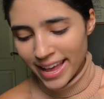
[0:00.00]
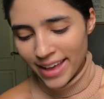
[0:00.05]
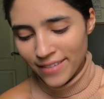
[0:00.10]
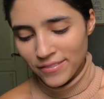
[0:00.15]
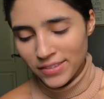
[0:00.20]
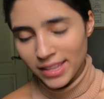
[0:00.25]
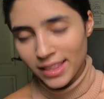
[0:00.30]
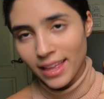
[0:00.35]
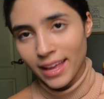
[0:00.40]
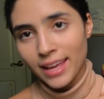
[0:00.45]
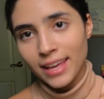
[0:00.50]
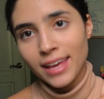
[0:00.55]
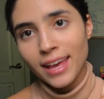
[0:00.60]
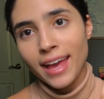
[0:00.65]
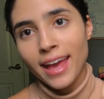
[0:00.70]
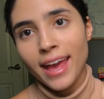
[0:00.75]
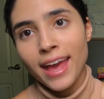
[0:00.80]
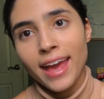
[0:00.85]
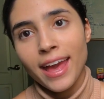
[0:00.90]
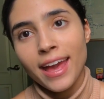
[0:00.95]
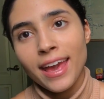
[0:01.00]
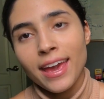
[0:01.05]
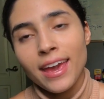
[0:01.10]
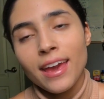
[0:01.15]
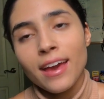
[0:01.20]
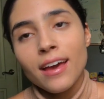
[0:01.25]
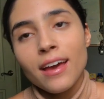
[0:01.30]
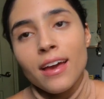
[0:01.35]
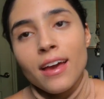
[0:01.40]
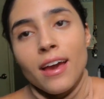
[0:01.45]
If you'd like
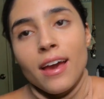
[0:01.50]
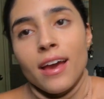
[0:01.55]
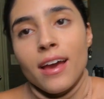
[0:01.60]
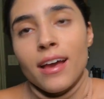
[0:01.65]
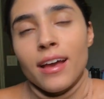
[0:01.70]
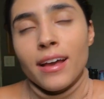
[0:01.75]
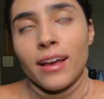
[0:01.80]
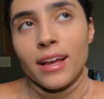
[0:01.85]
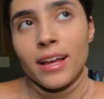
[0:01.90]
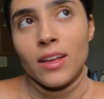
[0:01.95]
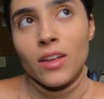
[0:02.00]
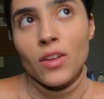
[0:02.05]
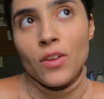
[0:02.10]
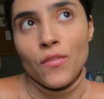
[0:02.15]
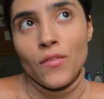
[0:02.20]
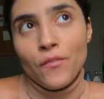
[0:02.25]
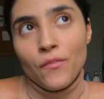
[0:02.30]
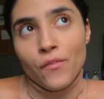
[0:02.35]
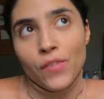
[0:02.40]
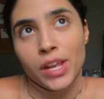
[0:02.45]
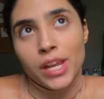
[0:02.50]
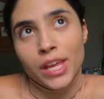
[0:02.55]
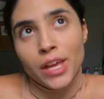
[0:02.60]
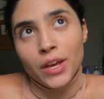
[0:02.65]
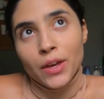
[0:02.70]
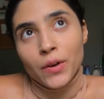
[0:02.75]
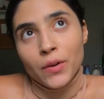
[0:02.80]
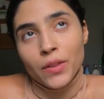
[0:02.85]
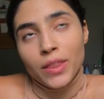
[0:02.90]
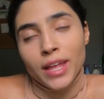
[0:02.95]
a
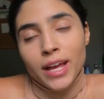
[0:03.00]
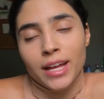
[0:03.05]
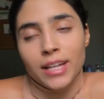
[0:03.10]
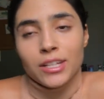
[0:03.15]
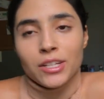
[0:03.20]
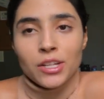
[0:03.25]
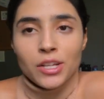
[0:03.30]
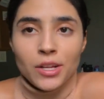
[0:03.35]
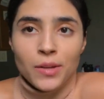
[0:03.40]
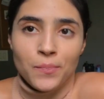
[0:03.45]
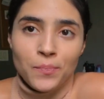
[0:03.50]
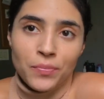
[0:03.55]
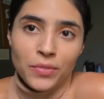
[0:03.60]
video that